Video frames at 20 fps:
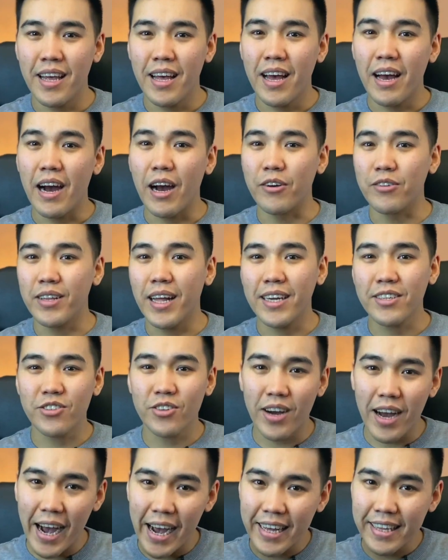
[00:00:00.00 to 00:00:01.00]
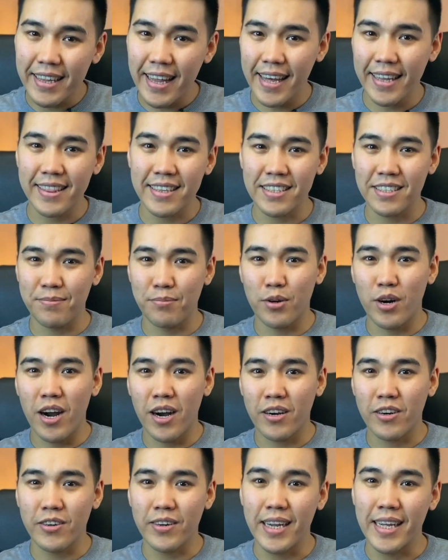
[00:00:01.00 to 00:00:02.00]
I would like to highlight this
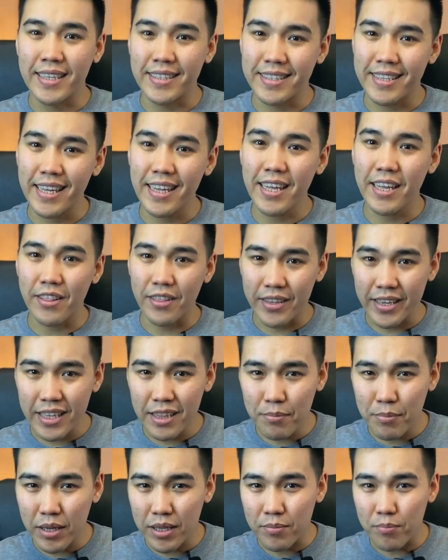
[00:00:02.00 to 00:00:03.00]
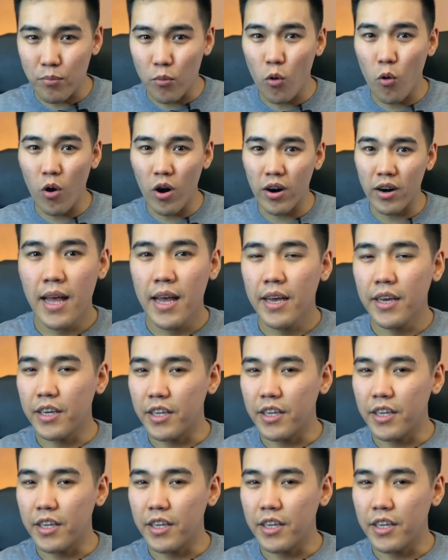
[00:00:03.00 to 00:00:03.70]
broker and tell a little bit more.